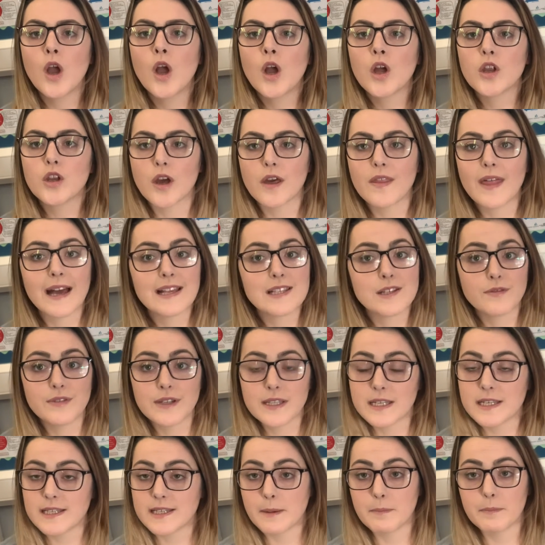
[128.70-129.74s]
Now that's a
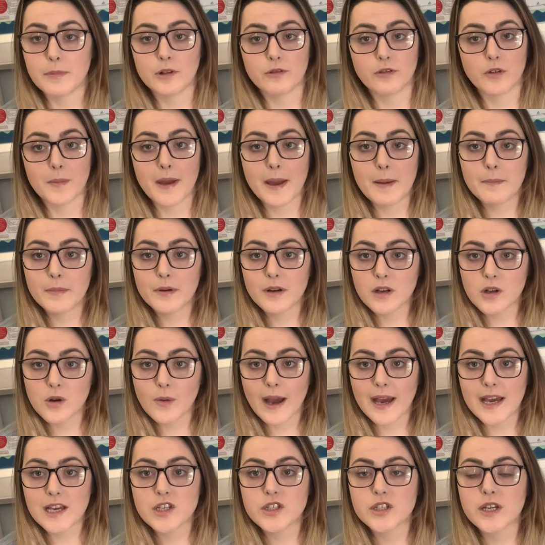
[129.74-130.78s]
really simple remembering
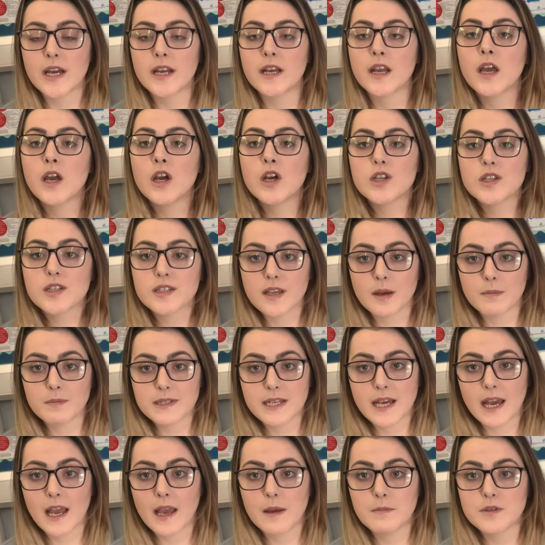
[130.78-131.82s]
question.
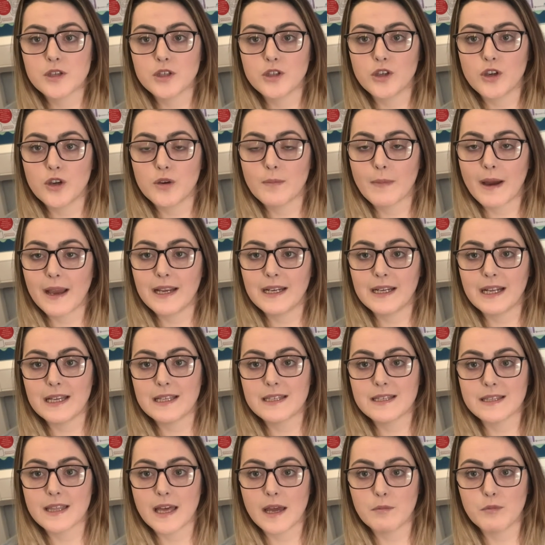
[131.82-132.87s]
Sometimes you might need
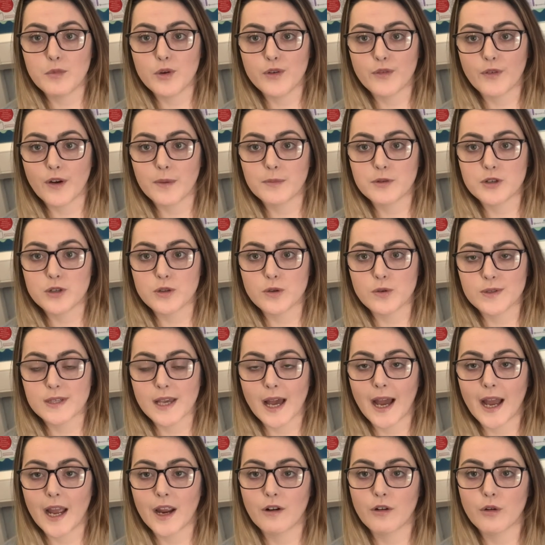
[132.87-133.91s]
to then move up to those
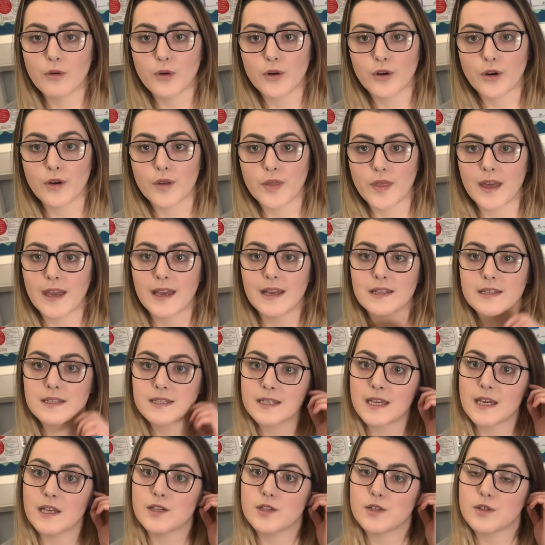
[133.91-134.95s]
higher order thinking
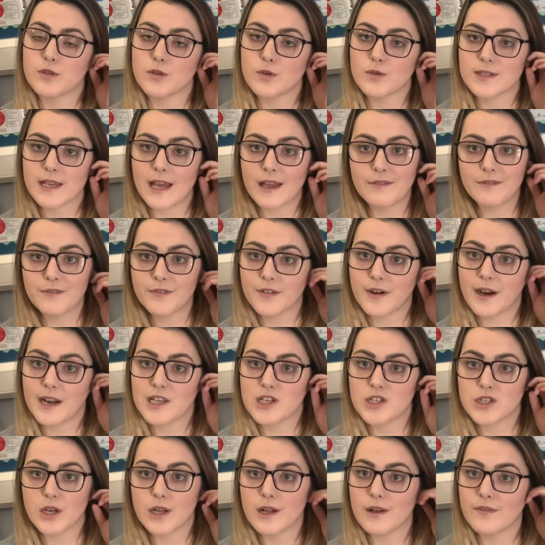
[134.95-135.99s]
skills, so those
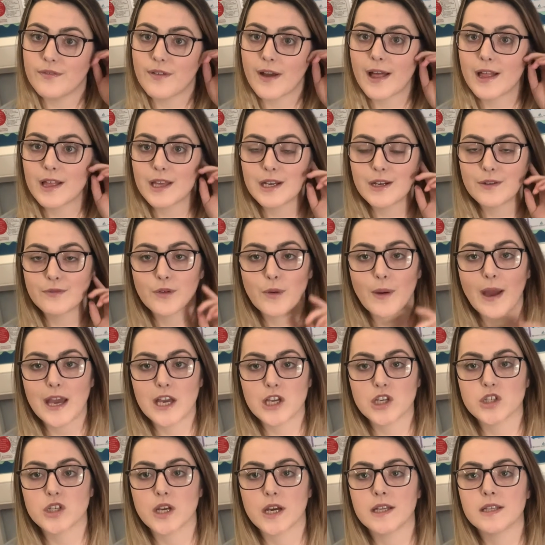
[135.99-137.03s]
inferential, evaluative
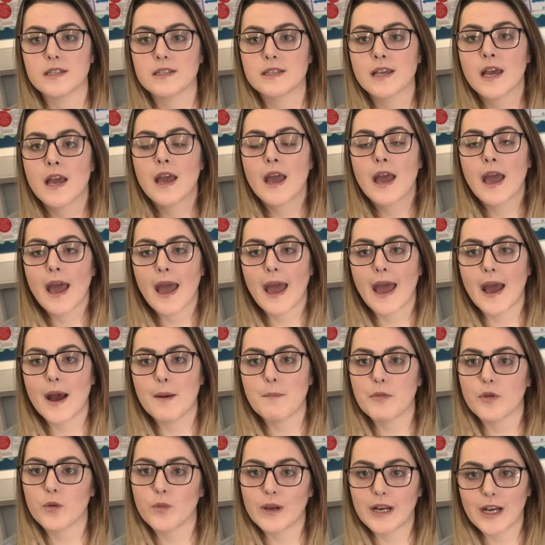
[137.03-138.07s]
questions
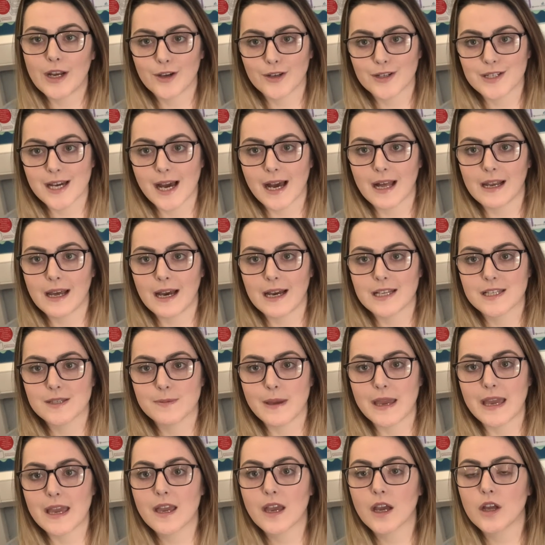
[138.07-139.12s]
that we looked at last
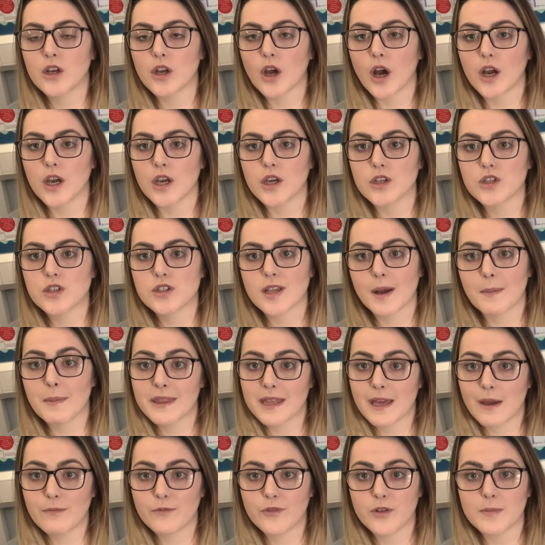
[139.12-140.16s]
week. Now some of the
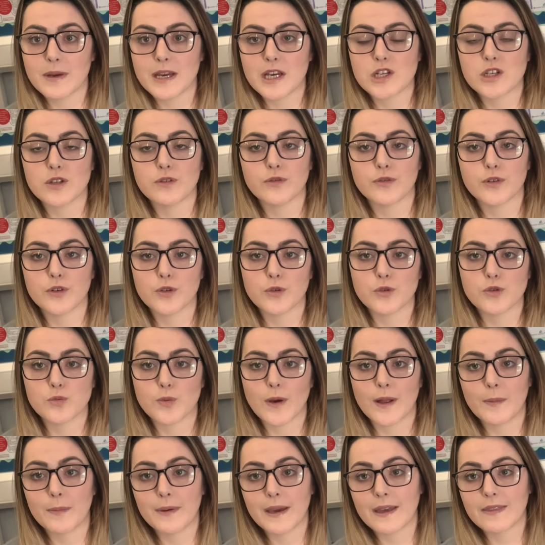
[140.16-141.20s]
information for those
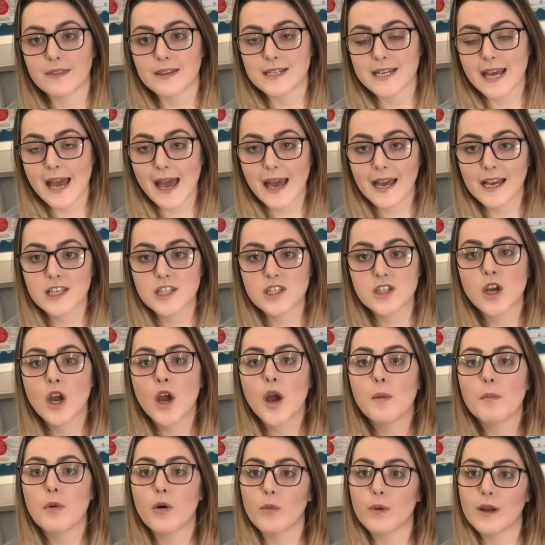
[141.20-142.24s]
will be in the text,
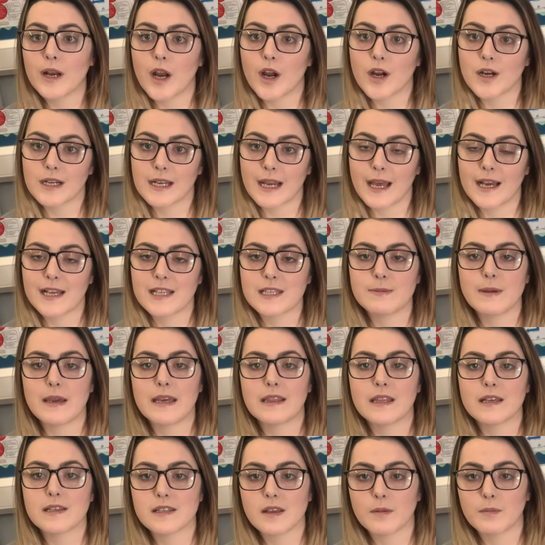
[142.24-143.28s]
but we learned last week
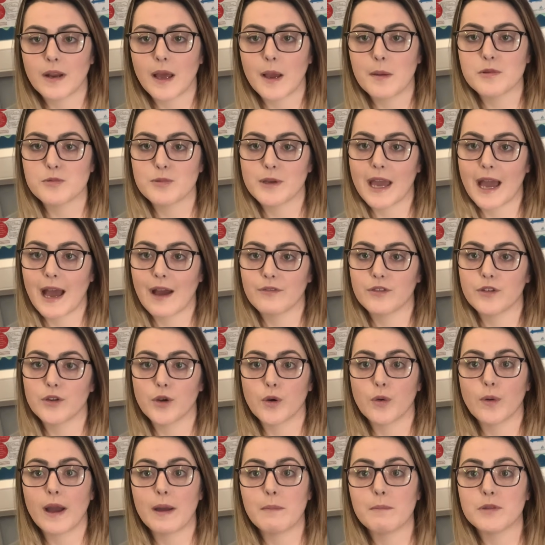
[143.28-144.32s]
that sometimes we have to
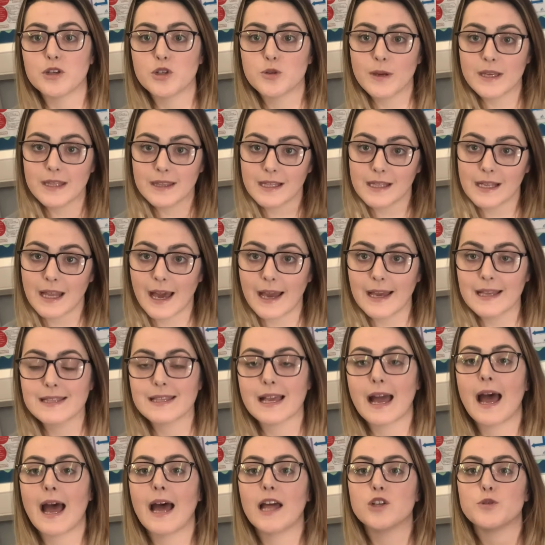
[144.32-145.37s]
go in between the lines
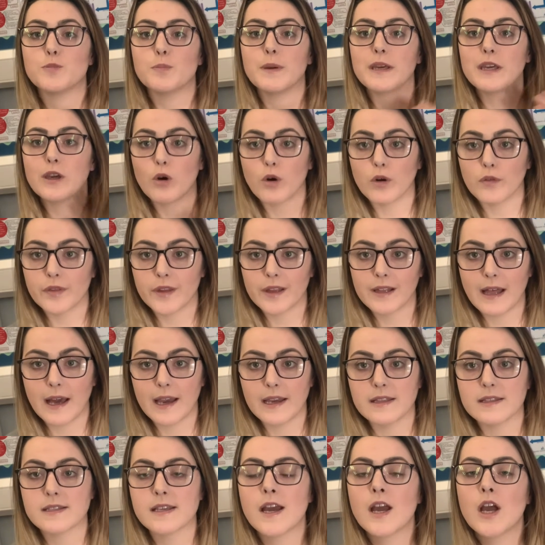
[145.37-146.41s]
and beyond the
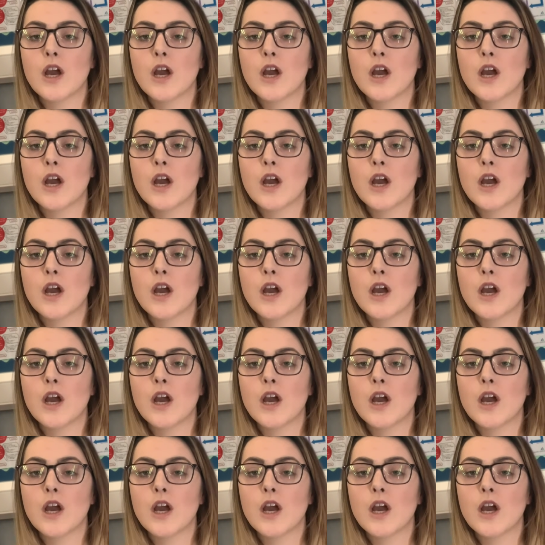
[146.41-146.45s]
lines.